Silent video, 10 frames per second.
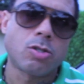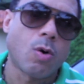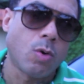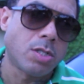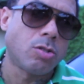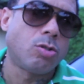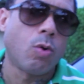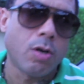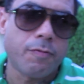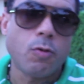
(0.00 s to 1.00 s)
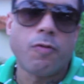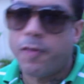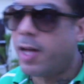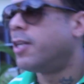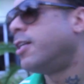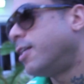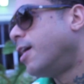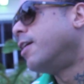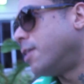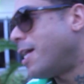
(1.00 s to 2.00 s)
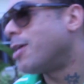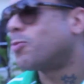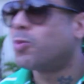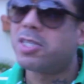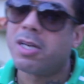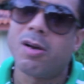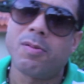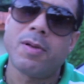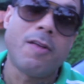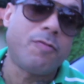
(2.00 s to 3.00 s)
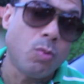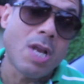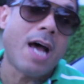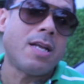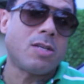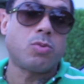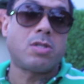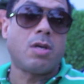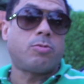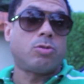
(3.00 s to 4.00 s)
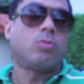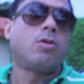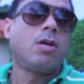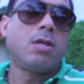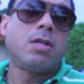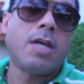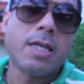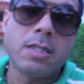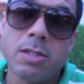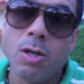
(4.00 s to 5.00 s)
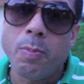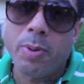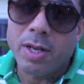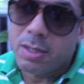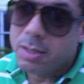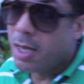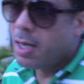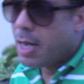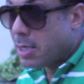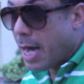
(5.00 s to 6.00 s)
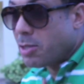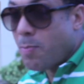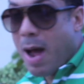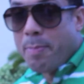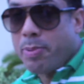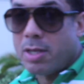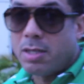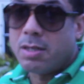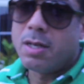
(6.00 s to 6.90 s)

Just go listen to it, and if you feeling it, then that's what's up. And if you're not, that's what's up too. That's just your opinion. That's like it's my opinion.